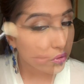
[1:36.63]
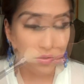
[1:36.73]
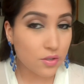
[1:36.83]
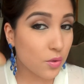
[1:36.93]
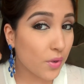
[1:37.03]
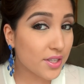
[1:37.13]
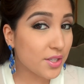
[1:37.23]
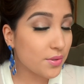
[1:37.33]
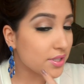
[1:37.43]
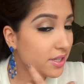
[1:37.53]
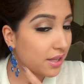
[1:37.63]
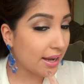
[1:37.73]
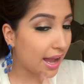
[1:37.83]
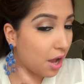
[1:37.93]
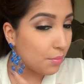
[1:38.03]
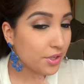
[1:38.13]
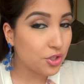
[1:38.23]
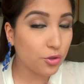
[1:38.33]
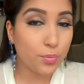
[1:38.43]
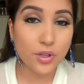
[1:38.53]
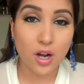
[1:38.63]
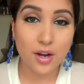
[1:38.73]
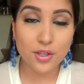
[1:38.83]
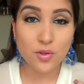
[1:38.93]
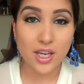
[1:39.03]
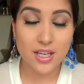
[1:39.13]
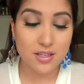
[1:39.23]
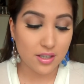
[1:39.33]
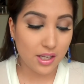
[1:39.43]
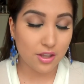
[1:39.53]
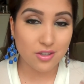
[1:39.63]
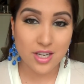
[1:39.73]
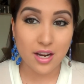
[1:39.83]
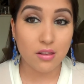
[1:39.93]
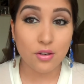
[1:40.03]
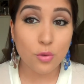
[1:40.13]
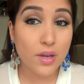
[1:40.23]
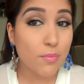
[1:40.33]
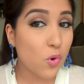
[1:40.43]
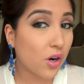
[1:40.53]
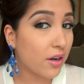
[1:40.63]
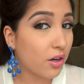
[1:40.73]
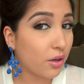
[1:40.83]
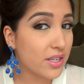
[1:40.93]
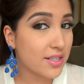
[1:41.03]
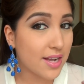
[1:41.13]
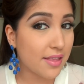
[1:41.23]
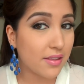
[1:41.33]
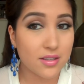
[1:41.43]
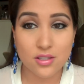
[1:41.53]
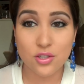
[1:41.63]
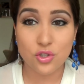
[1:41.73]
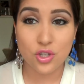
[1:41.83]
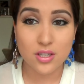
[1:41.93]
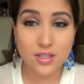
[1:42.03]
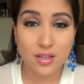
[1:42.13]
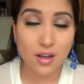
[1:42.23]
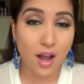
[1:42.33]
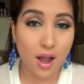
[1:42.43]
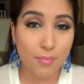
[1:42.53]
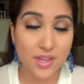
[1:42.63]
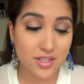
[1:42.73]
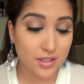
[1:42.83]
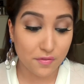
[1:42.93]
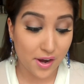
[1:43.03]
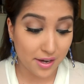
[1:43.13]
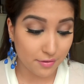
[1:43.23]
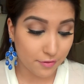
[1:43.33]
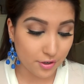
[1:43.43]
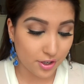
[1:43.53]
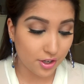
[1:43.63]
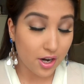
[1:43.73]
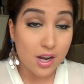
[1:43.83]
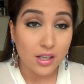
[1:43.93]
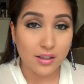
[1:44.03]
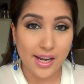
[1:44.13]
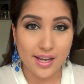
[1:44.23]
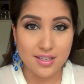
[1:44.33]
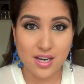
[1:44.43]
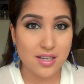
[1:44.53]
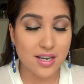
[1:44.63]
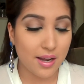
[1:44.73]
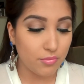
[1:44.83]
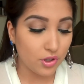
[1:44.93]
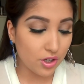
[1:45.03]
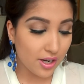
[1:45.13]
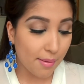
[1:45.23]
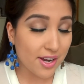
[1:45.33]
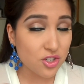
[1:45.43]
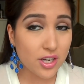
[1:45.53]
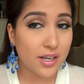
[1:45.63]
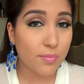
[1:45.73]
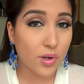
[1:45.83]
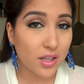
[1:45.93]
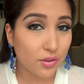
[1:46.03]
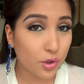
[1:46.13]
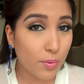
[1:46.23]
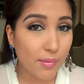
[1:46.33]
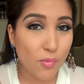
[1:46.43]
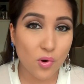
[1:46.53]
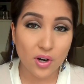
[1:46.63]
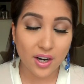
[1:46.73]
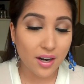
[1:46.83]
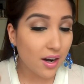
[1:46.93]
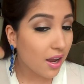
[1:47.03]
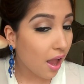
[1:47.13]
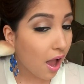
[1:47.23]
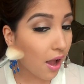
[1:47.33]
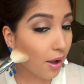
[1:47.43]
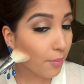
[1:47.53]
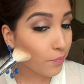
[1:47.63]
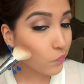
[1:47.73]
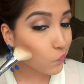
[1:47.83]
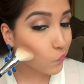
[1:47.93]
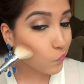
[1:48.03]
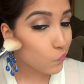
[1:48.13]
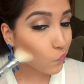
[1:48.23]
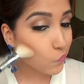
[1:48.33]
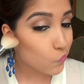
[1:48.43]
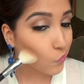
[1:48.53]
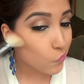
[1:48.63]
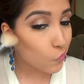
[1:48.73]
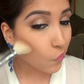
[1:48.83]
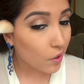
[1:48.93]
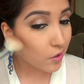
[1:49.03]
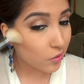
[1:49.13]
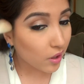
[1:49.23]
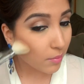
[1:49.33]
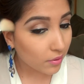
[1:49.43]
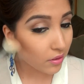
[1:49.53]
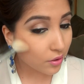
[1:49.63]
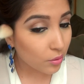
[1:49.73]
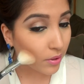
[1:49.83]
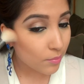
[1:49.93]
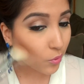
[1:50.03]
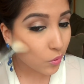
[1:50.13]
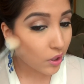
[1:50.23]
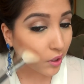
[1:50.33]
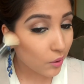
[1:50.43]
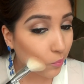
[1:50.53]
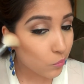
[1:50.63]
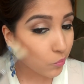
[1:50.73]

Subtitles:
So once you see like how much you put on, you can either take a little bit more or decide that this is just, this is fine for like a daytime look. I'm actually going to put a little bit more. So I just grabbed a little bit more.